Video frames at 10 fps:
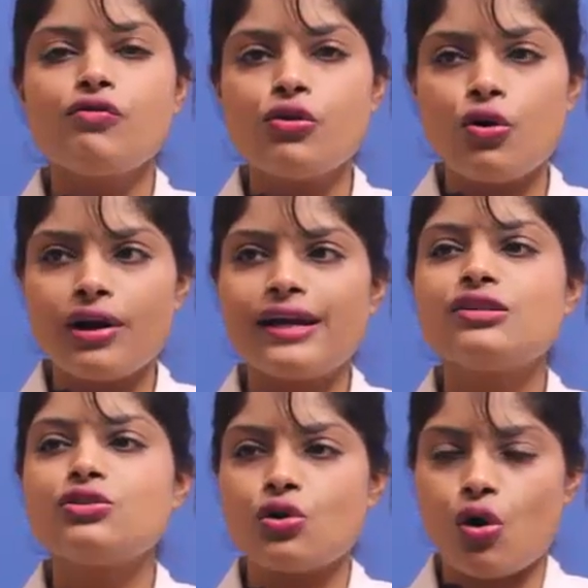
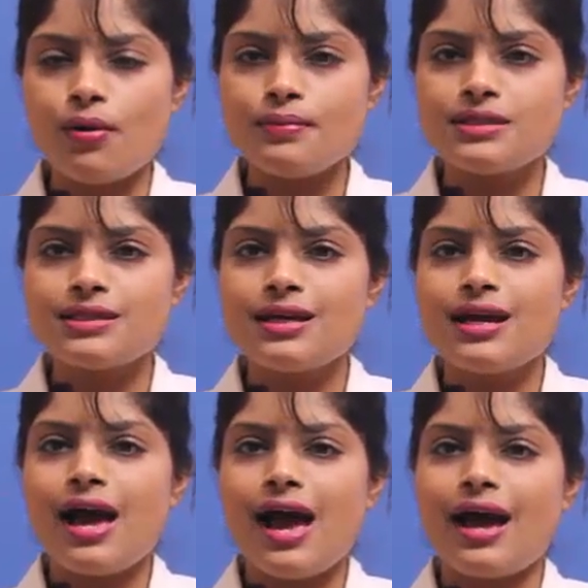fluoride drops
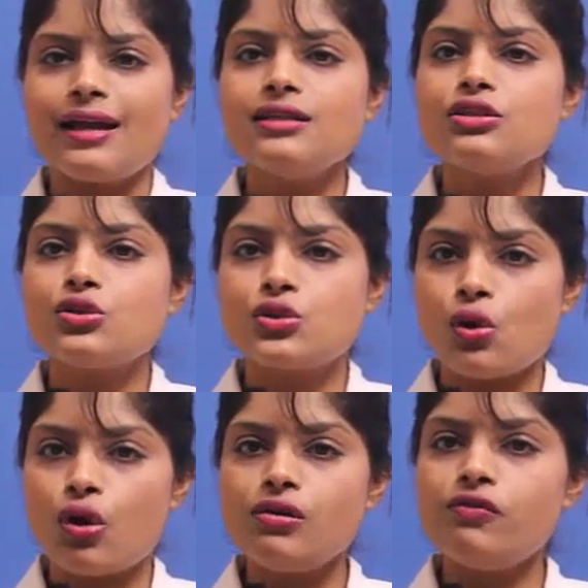and
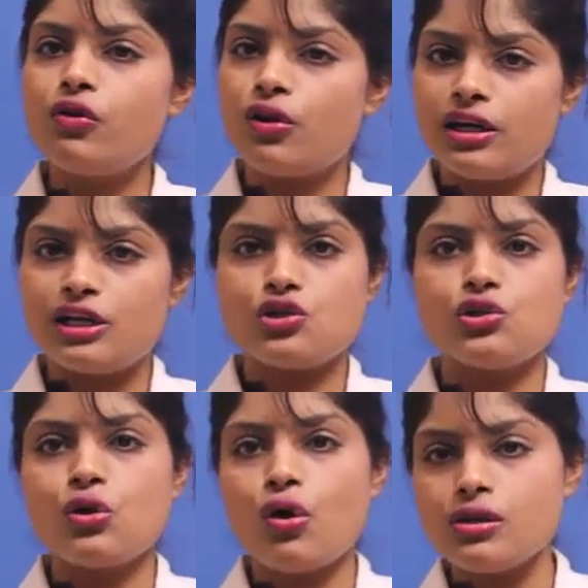salt
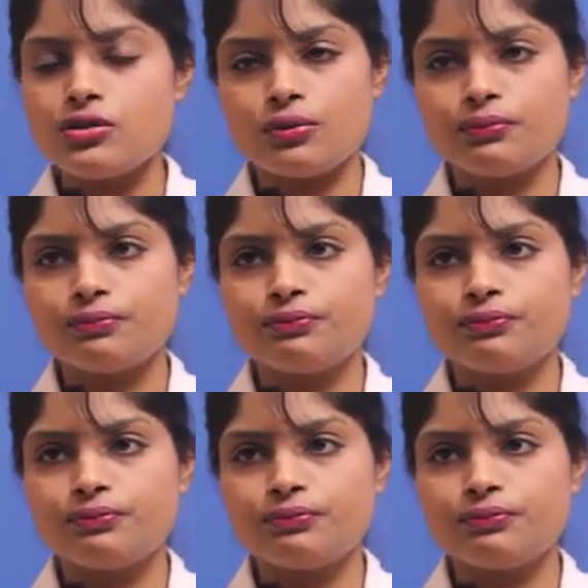fluoridation also.